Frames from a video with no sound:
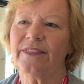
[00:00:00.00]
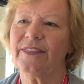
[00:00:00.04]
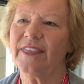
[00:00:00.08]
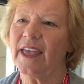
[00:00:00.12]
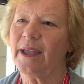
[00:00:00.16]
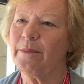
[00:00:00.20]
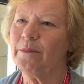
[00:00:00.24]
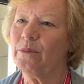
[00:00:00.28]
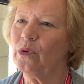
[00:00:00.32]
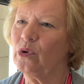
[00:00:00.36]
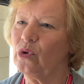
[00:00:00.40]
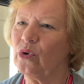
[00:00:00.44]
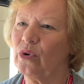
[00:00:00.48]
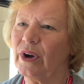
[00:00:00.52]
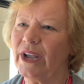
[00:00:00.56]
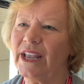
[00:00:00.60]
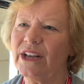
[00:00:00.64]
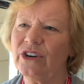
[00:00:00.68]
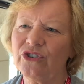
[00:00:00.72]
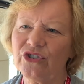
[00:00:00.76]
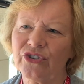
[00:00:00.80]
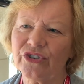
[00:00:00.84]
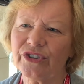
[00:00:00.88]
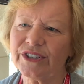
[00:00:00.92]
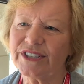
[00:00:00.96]
They're more
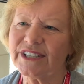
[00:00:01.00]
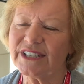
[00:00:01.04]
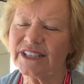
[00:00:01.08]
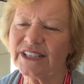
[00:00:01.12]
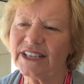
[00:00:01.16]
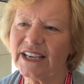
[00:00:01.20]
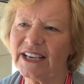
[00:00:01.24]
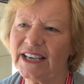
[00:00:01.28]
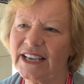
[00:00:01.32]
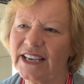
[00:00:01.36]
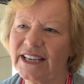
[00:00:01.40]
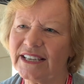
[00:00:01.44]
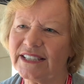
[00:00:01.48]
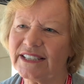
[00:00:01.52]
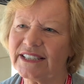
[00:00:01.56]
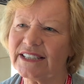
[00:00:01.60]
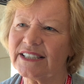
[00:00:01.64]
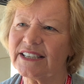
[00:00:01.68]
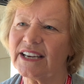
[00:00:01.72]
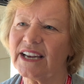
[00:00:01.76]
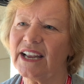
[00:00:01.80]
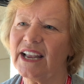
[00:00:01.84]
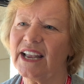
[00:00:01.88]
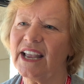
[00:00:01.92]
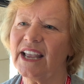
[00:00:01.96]
interested.
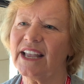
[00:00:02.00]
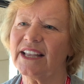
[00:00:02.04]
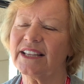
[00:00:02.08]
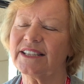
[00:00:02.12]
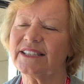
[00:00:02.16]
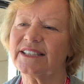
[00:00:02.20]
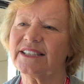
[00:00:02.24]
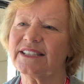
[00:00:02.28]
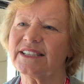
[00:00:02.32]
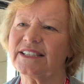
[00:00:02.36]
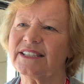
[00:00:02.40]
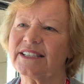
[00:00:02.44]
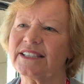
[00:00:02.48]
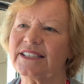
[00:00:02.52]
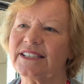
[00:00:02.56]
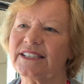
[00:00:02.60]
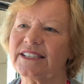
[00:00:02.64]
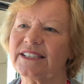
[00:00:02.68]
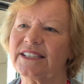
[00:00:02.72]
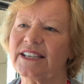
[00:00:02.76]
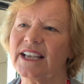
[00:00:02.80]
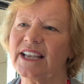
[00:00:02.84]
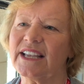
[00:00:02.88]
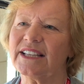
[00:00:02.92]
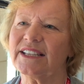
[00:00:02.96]

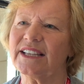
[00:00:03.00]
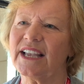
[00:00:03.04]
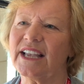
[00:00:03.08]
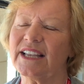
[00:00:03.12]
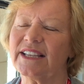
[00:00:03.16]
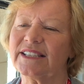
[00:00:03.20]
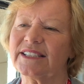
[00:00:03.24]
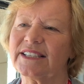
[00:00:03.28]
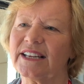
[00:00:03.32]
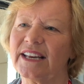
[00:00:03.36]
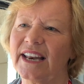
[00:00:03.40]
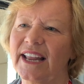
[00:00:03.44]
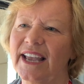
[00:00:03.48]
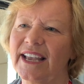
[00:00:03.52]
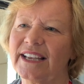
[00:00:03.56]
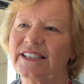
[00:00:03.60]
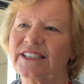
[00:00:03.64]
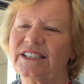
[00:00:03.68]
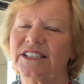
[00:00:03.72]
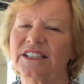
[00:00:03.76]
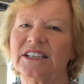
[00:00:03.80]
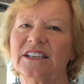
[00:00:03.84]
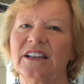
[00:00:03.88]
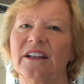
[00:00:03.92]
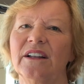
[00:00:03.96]
It's
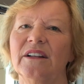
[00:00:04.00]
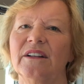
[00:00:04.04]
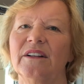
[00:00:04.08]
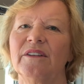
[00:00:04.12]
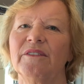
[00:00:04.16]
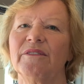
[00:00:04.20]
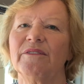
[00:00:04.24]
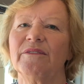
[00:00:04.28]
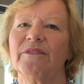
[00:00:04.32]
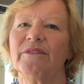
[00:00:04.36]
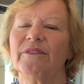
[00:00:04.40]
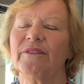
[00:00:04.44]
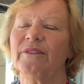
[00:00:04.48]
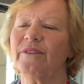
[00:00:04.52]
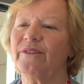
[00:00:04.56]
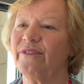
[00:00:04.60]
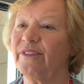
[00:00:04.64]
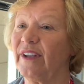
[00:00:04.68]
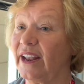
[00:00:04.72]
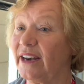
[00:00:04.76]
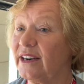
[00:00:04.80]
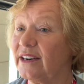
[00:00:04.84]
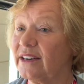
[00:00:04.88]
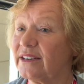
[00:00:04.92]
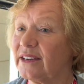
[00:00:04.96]
less
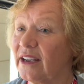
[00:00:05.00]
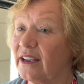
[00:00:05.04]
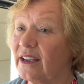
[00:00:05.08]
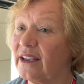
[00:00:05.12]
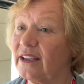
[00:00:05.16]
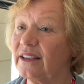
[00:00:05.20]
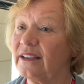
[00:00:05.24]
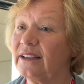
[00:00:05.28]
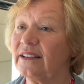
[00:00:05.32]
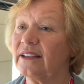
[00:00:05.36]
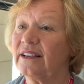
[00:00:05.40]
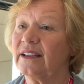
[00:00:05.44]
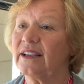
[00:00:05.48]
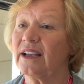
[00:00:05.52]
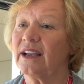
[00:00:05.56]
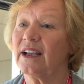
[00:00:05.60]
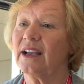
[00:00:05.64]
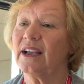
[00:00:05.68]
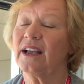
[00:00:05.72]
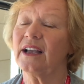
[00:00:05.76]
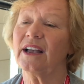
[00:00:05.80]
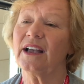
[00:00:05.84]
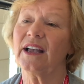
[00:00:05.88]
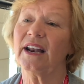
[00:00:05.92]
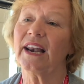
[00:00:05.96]
vendor
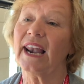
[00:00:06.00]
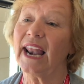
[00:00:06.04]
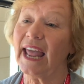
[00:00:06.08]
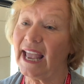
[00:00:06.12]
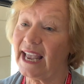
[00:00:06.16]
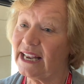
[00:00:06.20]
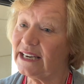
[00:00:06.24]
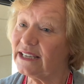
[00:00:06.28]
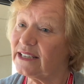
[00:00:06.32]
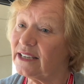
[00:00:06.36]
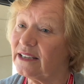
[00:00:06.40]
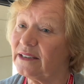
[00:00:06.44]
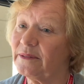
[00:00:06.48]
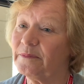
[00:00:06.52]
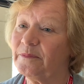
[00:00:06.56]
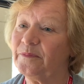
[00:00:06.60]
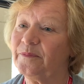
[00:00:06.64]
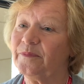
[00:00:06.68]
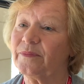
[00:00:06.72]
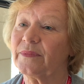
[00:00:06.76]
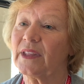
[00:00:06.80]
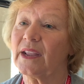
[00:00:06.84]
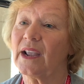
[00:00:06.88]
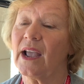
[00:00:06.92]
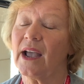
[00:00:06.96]
led.
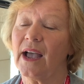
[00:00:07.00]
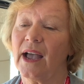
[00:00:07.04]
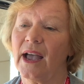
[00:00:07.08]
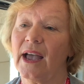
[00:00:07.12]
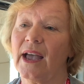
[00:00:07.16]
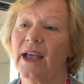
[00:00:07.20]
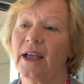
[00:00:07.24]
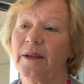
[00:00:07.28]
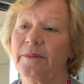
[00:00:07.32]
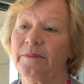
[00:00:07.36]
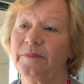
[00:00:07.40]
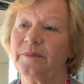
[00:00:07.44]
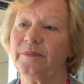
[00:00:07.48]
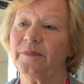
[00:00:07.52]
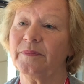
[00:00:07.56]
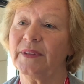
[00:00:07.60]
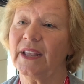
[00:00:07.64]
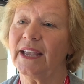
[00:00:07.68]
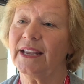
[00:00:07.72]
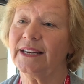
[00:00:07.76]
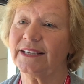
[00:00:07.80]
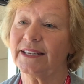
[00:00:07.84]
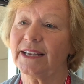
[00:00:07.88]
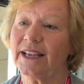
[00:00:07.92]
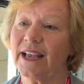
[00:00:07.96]

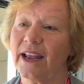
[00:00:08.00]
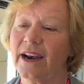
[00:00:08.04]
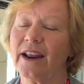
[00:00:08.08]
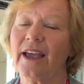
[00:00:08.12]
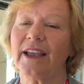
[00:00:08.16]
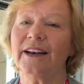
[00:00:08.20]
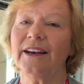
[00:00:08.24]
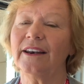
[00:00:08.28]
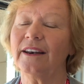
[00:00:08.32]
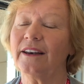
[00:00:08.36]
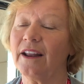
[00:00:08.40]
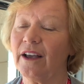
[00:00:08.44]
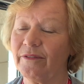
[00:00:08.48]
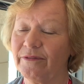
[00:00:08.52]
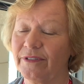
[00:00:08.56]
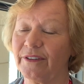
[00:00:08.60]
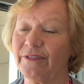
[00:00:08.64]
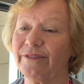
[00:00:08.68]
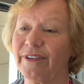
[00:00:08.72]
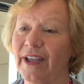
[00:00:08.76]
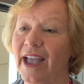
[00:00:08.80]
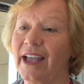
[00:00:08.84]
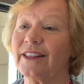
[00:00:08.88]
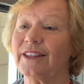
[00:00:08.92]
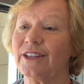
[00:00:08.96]
And I love the
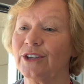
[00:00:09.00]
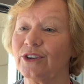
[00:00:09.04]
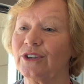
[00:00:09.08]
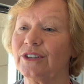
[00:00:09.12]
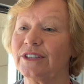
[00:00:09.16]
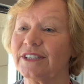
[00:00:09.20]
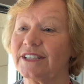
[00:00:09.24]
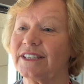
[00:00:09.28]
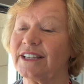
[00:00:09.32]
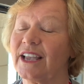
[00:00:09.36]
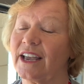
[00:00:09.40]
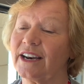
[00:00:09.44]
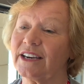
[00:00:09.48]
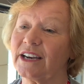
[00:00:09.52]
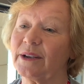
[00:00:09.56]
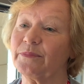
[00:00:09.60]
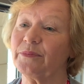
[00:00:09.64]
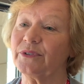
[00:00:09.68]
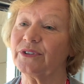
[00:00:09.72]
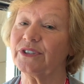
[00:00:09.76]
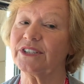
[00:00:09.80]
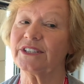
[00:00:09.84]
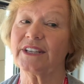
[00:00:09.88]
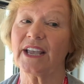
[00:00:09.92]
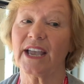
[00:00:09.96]
fact that you can stand
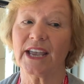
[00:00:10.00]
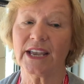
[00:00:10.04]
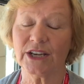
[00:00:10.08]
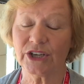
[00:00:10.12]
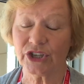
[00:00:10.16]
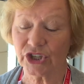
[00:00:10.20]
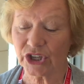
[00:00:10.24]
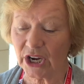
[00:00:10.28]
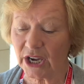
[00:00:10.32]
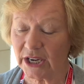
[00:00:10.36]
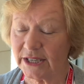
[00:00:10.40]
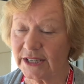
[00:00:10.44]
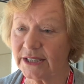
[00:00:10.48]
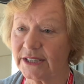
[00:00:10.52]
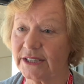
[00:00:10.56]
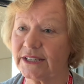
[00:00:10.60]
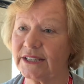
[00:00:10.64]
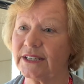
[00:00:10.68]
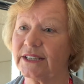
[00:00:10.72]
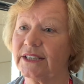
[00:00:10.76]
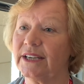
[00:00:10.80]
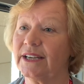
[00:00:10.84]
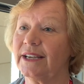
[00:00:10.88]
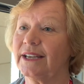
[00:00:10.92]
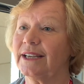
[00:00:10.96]
up on stage
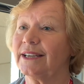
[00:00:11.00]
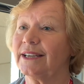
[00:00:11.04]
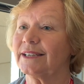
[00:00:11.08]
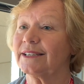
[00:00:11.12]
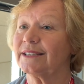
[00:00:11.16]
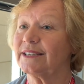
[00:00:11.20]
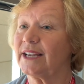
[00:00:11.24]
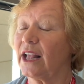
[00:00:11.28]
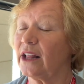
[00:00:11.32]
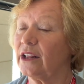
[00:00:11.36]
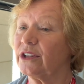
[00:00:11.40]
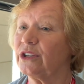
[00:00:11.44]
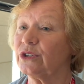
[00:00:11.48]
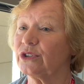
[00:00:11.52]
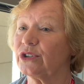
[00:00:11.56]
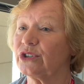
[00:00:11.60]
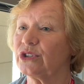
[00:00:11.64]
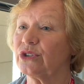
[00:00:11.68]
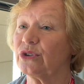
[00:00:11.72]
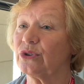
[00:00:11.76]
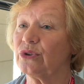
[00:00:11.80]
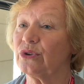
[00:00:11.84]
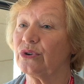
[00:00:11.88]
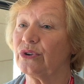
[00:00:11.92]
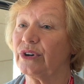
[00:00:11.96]
and tell your
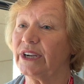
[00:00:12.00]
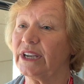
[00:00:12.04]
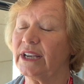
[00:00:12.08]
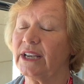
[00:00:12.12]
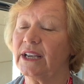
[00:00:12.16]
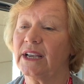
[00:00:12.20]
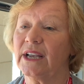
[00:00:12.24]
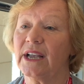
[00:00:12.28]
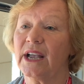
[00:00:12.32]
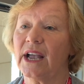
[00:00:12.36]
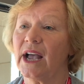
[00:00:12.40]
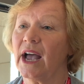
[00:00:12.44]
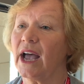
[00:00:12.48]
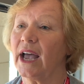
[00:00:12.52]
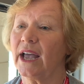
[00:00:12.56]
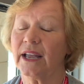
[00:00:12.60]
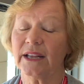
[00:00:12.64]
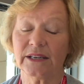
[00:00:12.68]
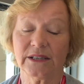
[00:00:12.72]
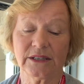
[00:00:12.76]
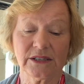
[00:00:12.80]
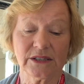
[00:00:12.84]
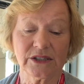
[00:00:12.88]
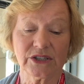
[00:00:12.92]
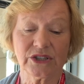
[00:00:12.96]
story
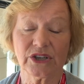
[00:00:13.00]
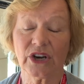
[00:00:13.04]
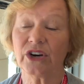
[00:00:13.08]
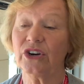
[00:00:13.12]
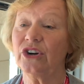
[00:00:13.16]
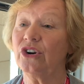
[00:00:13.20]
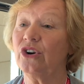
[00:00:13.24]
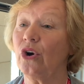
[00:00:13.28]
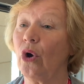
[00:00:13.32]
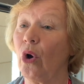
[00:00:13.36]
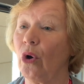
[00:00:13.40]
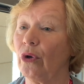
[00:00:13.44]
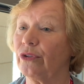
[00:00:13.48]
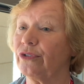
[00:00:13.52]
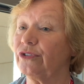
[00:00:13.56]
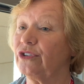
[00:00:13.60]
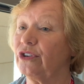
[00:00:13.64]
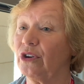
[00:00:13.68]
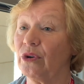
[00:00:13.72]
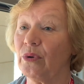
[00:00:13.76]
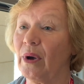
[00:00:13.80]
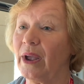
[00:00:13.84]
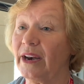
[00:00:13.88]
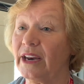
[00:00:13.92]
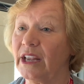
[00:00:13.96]
and not
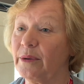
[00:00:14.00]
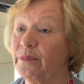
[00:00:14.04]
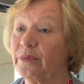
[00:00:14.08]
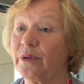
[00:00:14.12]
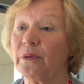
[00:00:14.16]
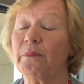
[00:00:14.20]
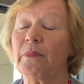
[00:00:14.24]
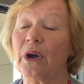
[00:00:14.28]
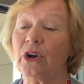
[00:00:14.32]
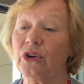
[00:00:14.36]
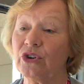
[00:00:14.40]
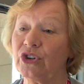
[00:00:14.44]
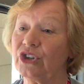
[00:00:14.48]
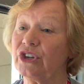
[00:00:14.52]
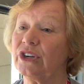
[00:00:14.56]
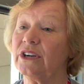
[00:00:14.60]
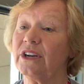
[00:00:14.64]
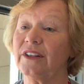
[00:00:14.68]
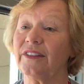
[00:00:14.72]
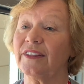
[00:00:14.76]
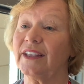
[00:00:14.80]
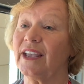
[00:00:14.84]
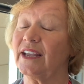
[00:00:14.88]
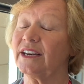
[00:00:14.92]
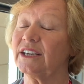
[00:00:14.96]
do any promotion
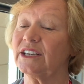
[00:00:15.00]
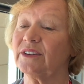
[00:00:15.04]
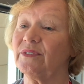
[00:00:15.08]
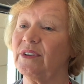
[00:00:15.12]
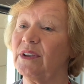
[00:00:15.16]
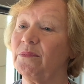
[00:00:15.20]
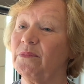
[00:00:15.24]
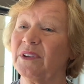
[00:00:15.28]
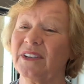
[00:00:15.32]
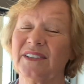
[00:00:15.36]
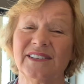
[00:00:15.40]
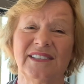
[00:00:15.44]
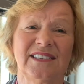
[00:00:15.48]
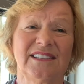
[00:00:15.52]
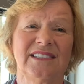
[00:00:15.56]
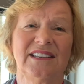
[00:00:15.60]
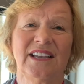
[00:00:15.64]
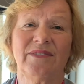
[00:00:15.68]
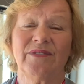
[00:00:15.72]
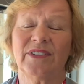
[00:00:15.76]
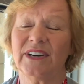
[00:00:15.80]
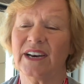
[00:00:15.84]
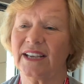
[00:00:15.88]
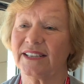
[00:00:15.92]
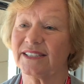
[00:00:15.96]
at the end of it, because it's
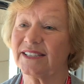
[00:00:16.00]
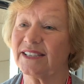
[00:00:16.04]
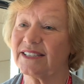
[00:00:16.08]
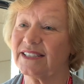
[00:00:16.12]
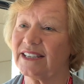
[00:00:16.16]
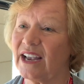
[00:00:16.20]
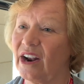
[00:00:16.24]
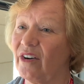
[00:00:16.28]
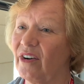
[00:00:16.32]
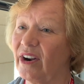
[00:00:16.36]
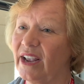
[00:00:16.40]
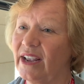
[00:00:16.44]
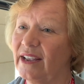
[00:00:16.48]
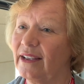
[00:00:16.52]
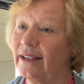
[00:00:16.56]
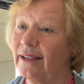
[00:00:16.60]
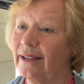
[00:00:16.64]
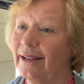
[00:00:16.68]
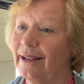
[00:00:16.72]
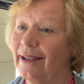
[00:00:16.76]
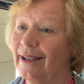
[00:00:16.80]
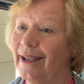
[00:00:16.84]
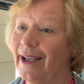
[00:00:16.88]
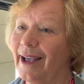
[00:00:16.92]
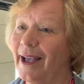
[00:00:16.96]
never necessary.
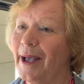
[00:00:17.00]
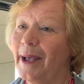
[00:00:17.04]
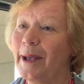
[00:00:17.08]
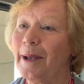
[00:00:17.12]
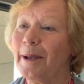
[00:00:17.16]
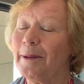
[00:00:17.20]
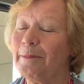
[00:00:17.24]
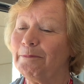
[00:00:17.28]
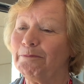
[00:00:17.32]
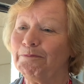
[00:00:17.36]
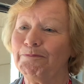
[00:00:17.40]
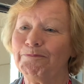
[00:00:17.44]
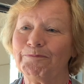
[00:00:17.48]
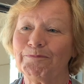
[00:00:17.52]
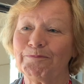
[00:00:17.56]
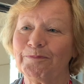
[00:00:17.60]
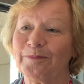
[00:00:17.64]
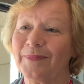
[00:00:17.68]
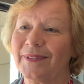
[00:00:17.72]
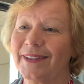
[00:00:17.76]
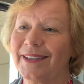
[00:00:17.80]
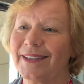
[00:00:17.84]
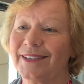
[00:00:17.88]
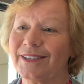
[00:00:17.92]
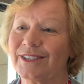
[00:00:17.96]

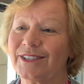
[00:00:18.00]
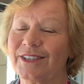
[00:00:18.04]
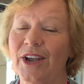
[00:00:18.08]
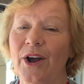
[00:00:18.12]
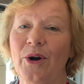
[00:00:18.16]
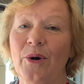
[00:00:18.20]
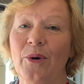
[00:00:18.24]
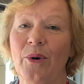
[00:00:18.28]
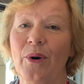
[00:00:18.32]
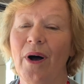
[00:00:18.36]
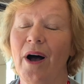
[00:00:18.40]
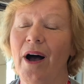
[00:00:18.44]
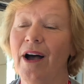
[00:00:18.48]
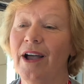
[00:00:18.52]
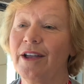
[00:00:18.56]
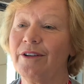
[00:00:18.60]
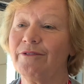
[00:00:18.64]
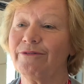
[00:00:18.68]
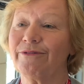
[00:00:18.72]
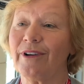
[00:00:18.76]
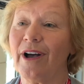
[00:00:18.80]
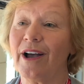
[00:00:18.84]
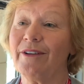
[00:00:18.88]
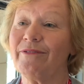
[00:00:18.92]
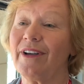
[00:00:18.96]
So
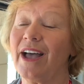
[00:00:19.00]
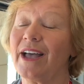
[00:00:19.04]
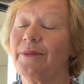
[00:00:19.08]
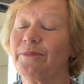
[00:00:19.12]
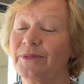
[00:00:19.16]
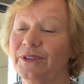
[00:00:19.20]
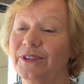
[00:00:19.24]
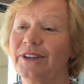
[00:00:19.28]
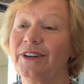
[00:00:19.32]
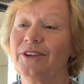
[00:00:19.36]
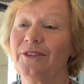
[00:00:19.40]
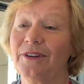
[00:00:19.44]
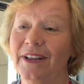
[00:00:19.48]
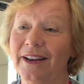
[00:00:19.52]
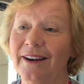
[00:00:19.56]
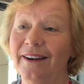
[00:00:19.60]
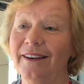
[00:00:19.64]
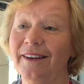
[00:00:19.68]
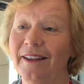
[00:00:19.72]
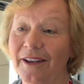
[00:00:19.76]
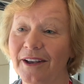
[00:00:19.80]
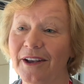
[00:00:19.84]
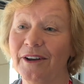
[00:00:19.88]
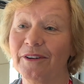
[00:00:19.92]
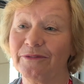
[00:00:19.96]
I've absolutely
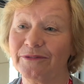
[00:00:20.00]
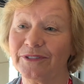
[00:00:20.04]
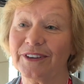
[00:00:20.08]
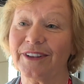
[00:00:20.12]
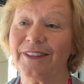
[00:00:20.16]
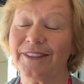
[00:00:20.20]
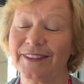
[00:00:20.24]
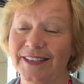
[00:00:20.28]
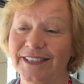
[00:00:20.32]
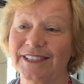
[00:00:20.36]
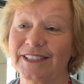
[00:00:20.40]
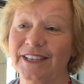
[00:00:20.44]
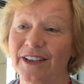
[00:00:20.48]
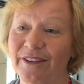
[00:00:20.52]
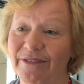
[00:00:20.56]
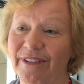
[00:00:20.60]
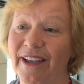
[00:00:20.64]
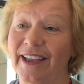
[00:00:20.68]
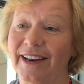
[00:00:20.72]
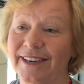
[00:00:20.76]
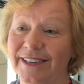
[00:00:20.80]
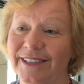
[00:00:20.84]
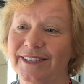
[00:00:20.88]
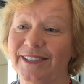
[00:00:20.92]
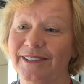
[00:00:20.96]
loved this
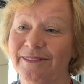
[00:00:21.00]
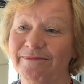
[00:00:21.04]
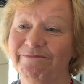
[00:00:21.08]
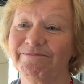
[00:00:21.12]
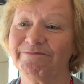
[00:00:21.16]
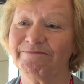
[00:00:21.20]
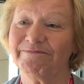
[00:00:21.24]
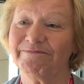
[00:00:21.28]
event.